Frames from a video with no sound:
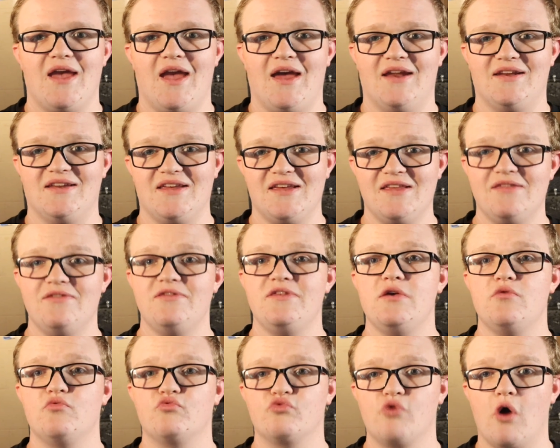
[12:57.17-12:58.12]
and in
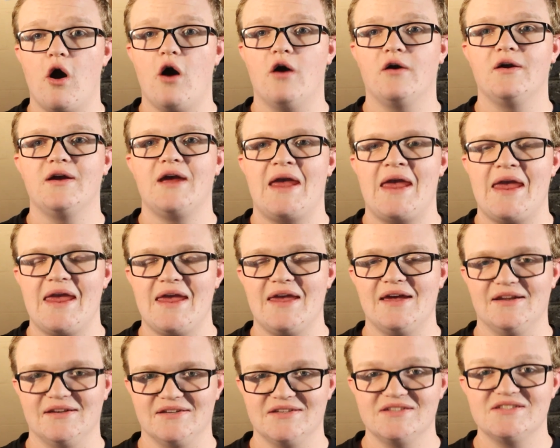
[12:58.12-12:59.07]
the wrong
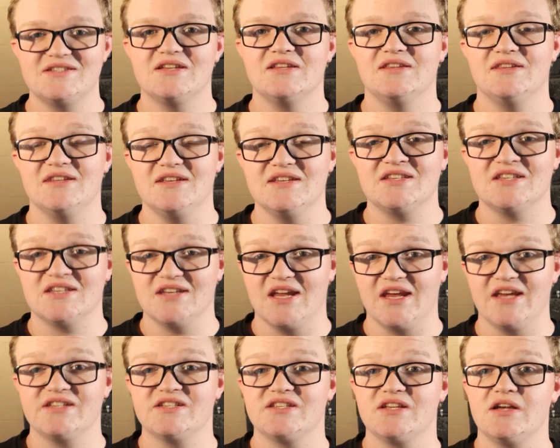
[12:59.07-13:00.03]
hands, these
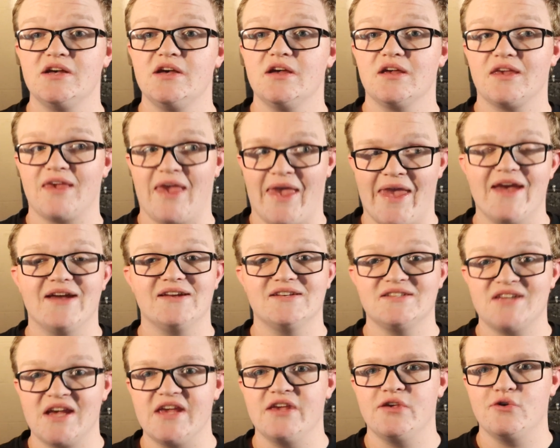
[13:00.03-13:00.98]
snakes
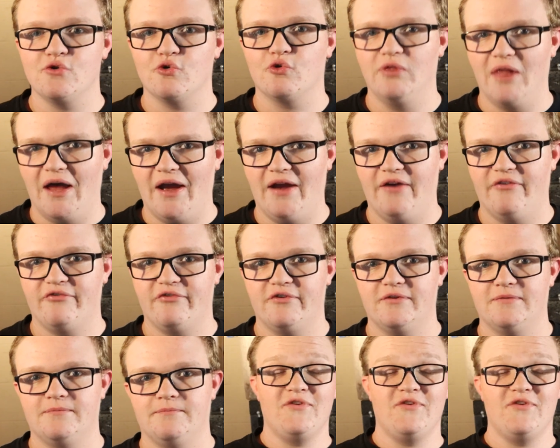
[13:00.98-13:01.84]
can take your life.